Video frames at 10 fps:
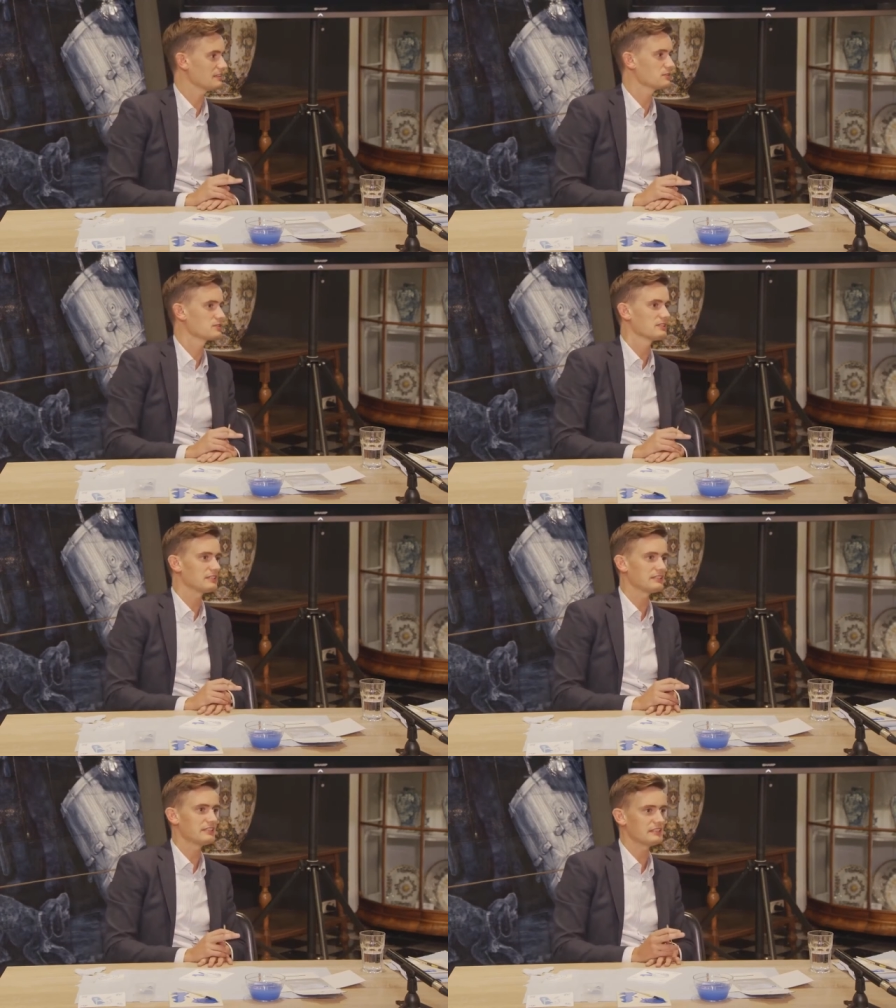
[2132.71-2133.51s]
And
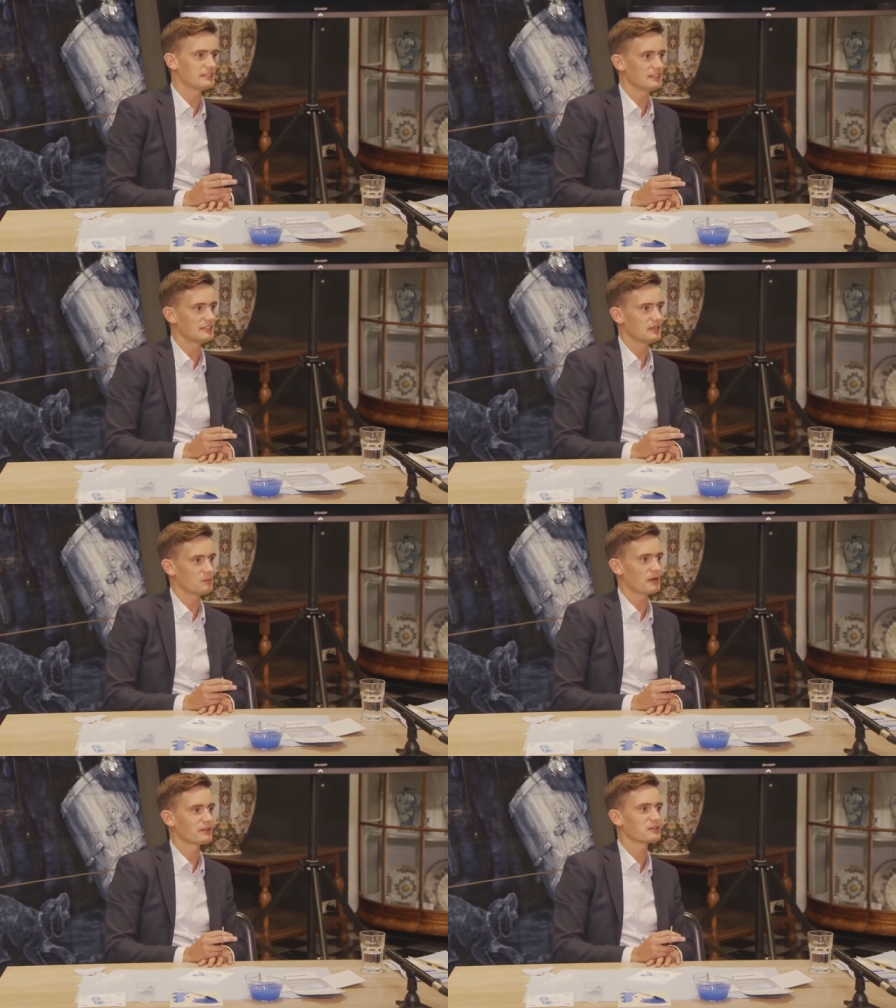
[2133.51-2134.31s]
usually the uh,
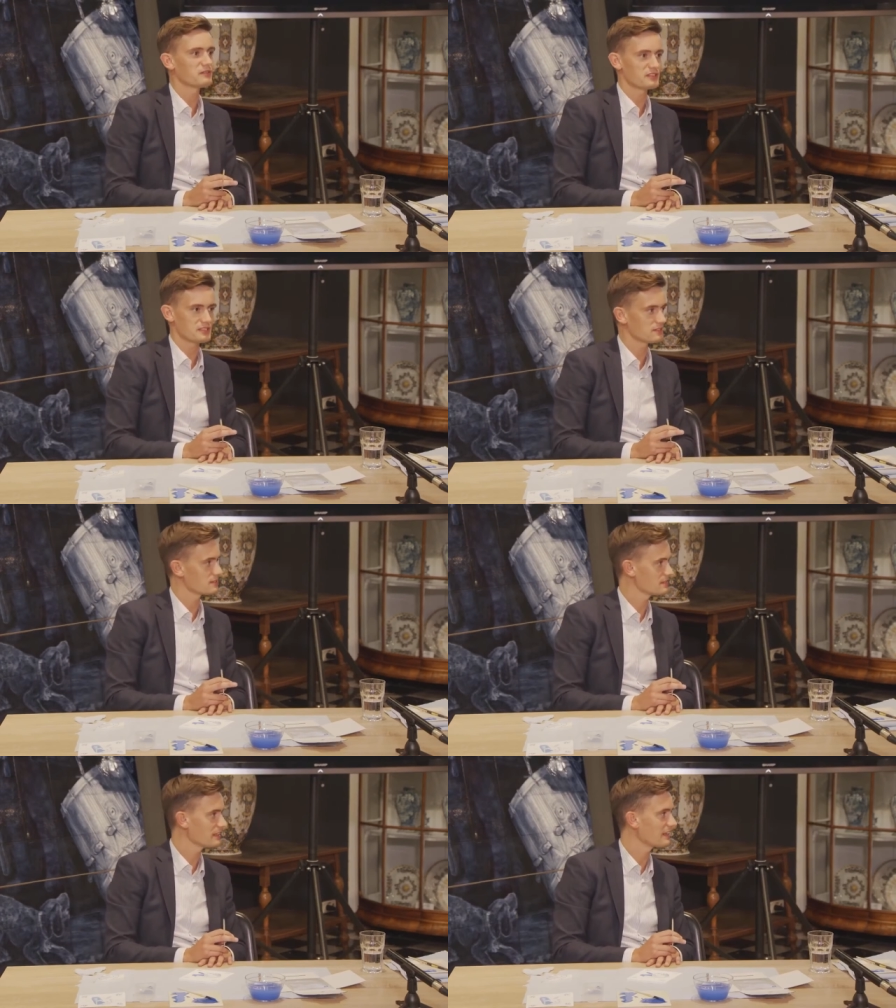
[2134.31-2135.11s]
American
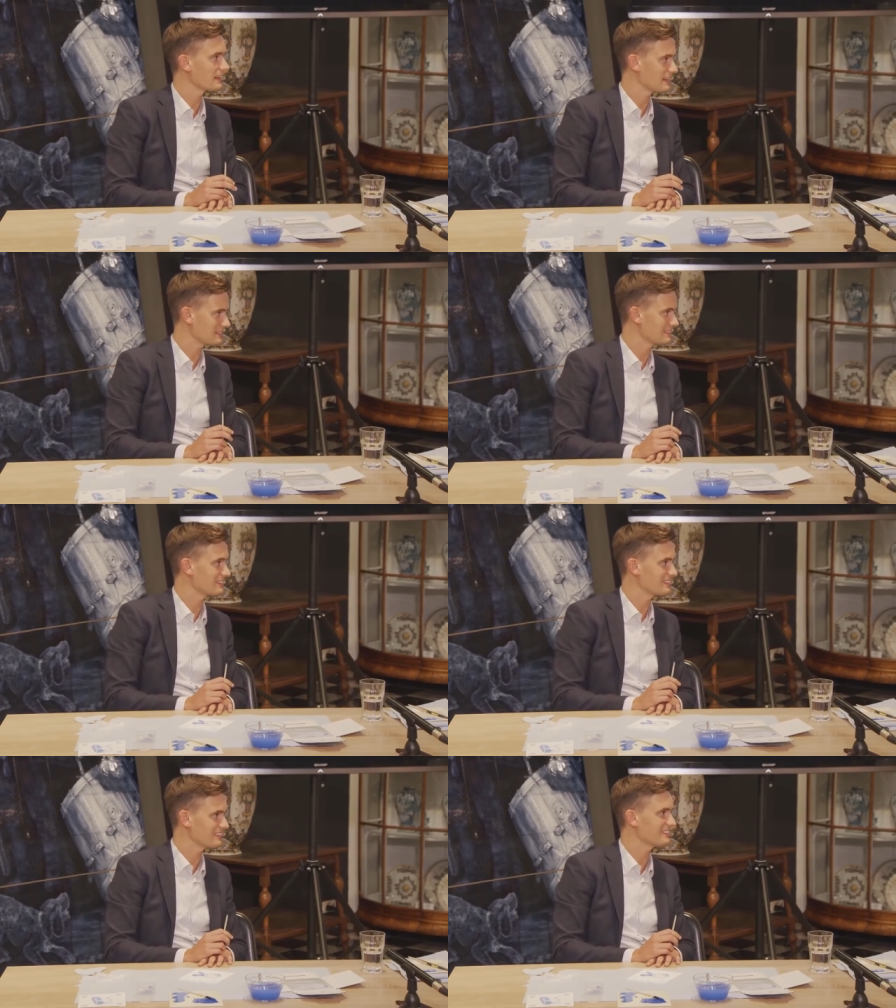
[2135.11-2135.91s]
visitors that I get
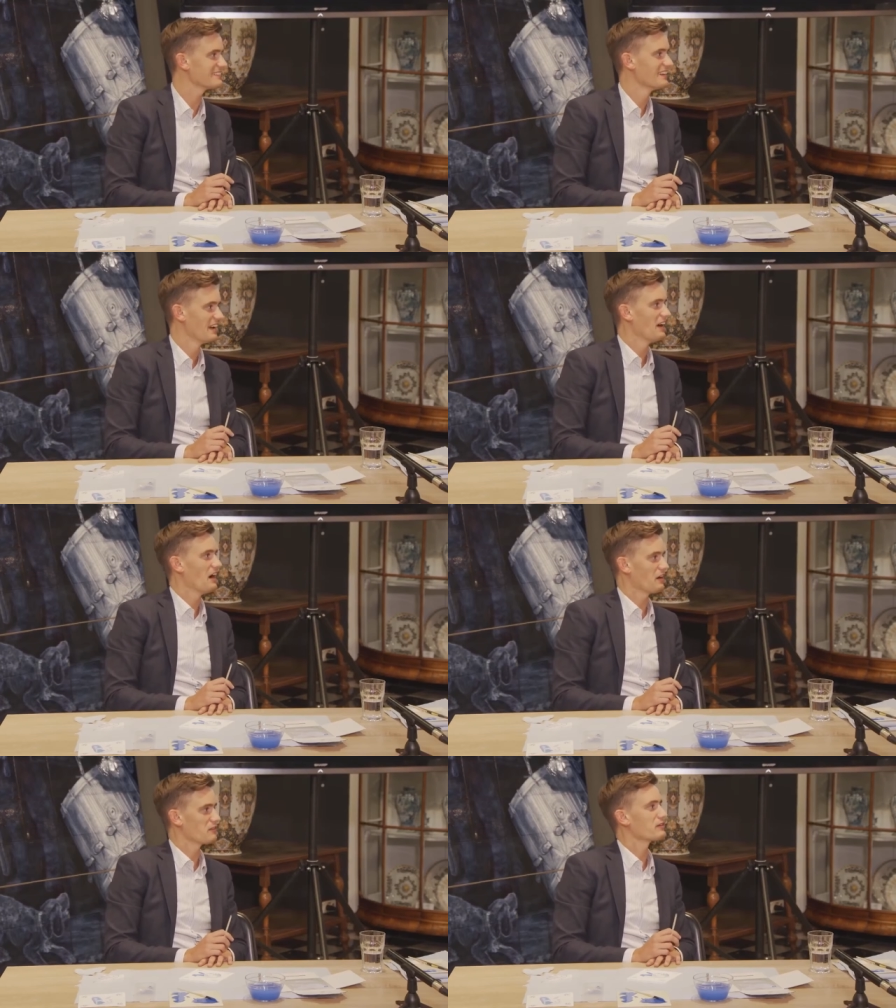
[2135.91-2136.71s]
uh,
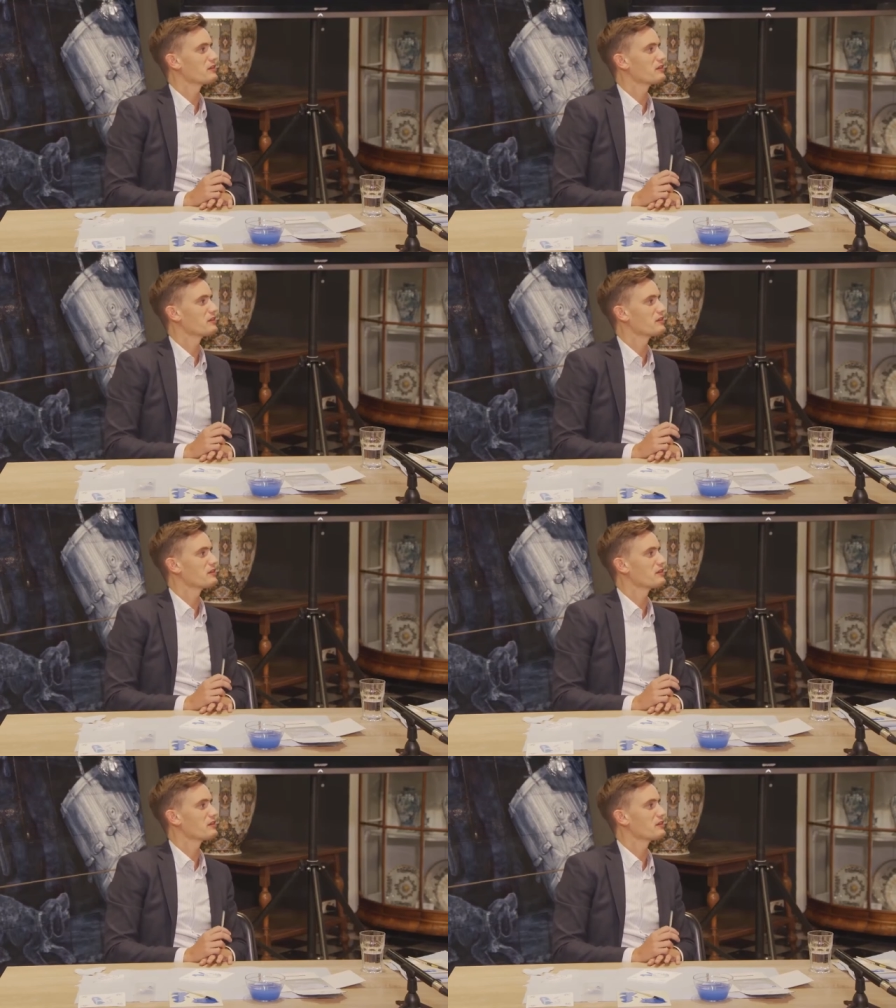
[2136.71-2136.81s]
are very